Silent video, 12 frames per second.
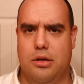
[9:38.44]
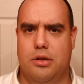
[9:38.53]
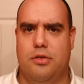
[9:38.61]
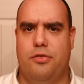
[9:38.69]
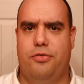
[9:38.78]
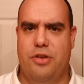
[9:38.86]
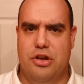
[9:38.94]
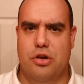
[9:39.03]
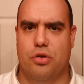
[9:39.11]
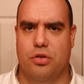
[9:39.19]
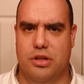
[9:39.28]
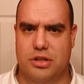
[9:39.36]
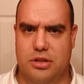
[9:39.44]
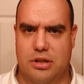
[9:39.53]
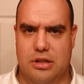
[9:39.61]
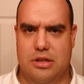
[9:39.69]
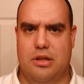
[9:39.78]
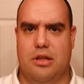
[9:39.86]
figure,
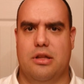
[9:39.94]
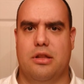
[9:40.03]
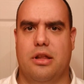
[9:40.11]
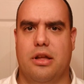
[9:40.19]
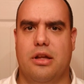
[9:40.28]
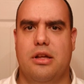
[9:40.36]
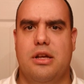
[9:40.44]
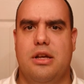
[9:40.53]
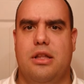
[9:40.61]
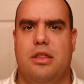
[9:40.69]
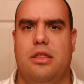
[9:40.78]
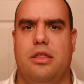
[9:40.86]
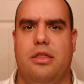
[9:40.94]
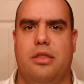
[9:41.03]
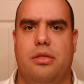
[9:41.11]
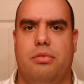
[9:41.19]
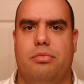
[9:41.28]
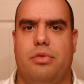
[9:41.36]
the
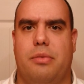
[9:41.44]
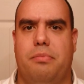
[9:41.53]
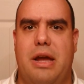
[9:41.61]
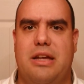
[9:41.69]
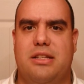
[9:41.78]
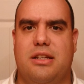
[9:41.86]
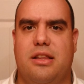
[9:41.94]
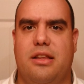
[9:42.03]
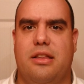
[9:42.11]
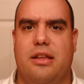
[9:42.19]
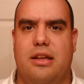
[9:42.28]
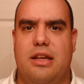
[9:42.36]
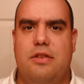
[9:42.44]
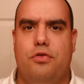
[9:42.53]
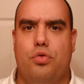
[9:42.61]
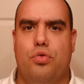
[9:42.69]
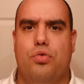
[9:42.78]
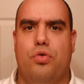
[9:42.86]
basically the
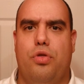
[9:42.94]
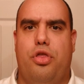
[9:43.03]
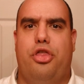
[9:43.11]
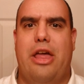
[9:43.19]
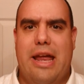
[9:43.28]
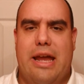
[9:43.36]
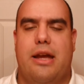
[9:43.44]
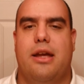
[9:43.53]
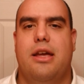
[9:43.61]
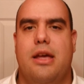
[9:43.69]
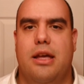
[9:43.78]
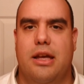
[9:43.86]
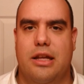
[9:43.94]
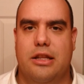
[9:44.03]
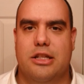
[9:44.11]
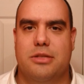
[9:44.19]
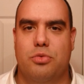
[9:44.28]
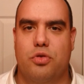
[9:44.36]
evil thing in
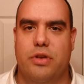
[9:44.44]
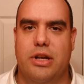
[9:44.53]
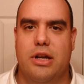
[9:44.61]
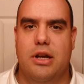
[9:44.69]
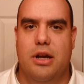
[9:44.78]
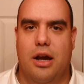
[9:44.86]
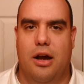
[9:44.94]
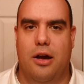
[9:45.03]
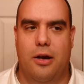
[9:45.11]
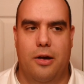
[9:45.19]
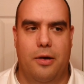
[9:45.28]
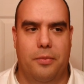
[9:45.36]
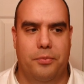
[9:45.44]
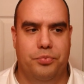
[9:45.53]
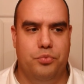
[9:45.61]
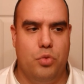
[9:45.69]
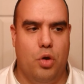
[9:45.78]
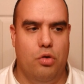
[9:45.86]
this movie.
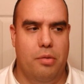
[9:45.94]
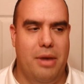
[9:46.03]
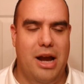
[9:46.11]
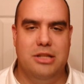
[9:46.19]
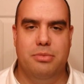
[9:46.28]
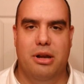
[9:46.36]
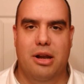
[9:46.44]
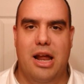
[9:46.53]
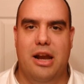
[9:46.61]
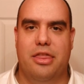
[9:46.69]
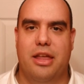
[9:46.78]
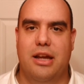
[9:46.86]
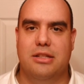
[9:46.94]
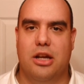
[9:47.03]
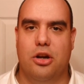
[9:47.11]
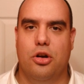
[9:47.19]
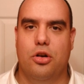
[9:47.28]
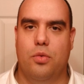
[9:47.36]
It reminds me of a lot of things. I
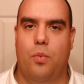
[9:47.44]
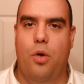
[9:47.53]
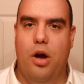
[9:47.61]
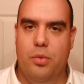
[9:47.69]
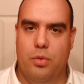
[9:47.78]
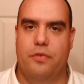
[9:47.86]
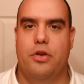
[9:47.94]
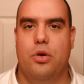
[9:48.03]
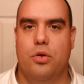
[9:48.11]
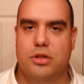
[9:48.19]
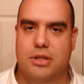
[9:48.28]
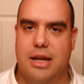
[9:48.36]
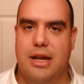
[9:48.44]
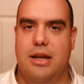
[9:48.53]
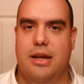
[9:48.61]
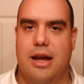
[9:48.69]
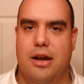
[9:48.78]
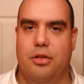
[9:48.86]
heard one reviewer say
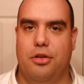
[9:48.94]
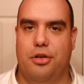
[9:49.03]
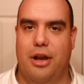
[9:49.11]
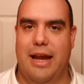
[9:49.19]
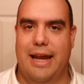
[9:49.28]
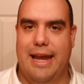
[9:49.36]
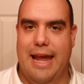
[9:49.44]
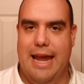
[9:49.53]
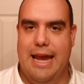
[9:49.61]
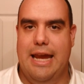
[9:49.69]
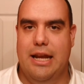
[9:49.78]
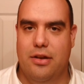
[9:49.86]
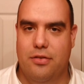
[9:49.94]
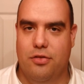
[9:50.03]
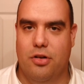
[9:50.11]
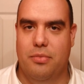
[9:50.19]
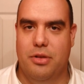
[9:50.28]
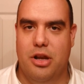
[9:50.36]
it kind of looked like Kane
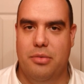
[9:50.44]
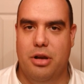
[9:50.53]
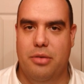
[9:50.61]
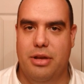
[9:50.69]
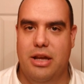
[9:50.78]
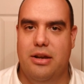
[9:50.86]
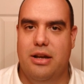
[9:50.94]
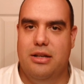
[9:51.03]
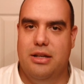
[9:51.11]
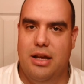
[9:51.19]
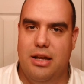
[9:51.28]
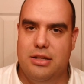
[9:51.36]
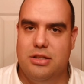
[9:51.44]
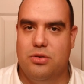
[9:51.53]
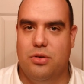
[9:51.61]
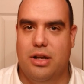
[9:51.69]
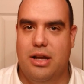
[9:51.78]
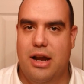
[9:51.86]
from the WWE, and it does
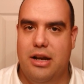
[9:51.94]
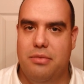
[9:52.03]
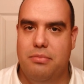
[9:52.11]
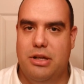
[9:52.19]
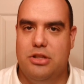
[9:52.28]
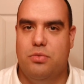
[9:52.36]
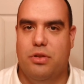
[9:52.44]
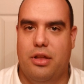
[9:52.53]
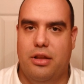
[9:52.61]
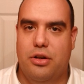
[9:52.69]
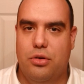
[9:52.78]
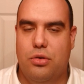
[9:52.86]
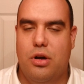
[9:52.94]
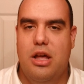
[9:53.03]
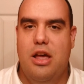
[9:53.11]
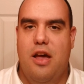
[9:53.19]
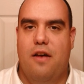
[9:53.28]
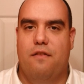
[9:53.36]
sort of kind of mix with a little
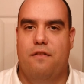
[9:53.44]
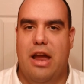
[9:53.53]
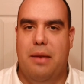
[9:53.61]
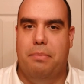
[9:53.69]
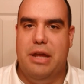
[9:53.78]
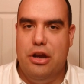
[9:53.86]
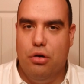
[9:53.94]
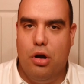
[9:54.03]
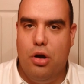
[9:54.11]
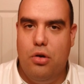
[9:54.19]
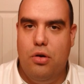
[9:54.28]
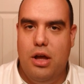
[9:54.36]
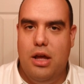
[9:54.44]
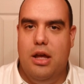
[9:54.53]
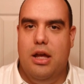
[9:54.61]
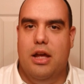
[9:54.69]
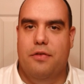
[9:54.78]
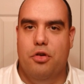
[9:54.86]
Vampiro.
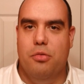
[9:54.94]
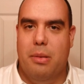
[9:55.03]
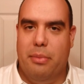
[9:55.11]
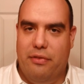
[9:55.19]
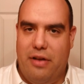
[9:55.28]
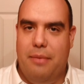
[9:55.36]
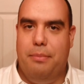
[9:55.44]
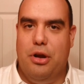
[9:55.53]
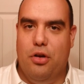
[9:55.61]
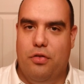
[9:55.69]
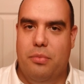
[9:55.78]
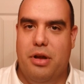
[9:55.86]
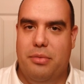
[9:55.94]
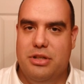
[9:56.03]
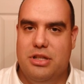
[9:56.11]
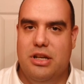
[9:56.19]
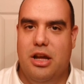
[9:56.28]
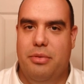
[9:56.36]
If you remember Vampiro from
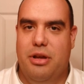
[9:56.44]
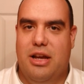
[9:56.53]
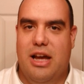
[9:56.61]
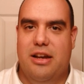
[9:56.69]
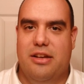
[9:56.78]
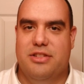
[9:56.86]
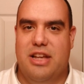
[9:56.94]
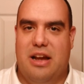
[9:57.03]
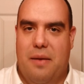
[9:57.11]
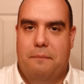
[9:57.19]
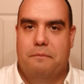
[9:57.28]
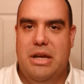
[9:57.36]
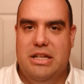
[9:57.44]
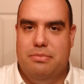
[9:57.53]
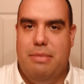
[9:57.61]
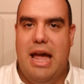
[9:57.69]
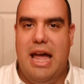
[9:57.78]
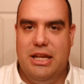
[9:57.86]
WCW, kind of is like a mix
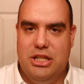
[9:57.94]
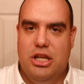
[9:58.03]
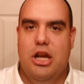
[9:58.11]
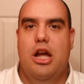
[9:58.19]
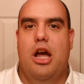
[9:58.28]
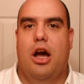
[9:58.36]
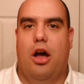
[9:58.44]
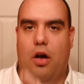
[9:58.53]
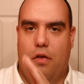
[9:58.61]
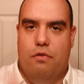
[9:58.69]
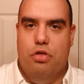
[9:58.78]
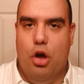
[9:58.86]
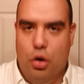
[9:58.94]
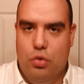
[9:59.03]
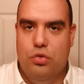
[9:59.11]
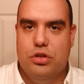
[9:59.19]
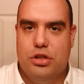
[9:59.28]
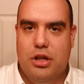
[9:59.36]
mash of
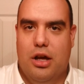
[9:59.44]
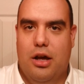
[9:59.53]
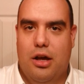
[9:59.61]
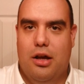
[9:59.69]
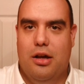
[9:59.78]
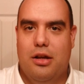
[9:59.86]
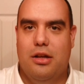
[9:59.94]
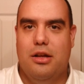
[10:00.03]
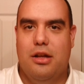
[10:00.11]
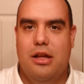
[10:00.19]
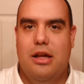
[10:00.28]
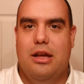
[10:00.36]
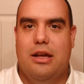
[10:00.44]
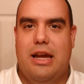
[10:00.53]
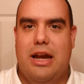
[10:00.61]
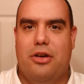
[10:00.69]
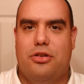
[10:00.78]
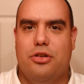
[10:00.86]
those
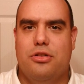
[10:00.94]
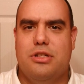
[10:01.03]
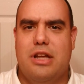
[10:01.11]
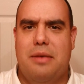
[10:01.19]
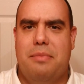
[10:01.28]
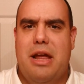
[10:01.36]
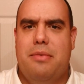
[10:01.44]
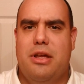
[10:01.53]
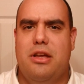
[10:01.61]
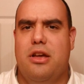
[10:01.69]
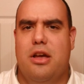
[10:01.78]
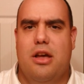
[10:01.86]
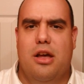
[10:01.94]
characters, and maybe